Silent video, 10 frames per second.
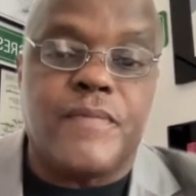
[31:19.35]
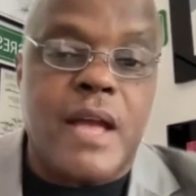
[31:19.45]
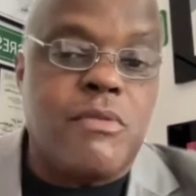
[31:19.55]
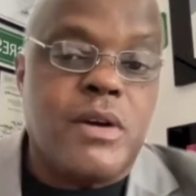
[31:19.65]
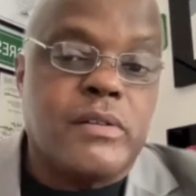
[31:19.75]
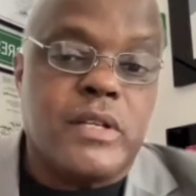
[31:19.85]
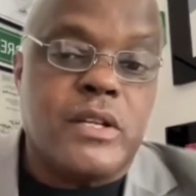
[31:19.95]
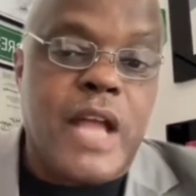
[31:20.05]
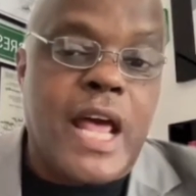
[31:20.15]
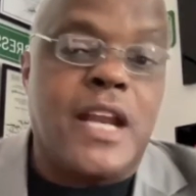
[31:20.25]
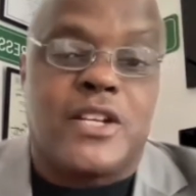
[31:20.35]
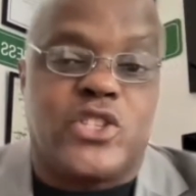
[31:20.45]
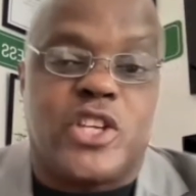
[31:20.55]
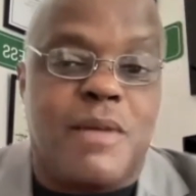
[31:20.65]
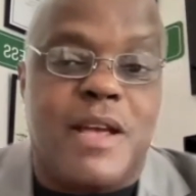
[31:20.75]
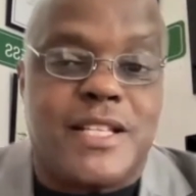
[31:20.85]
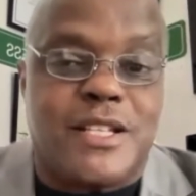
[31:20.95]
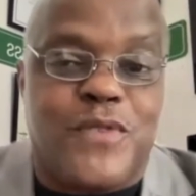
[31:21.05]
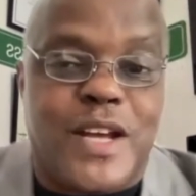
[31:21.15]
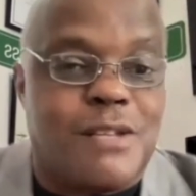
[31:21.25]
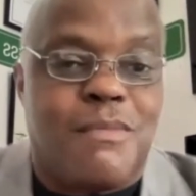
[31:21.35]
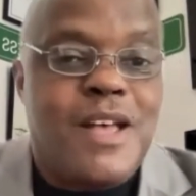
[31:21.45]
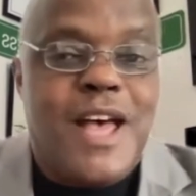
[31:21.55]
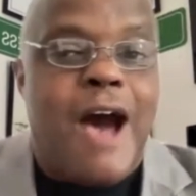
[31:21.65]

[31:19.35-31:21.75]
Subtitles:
and they weren't, they didn't consider me as a victim.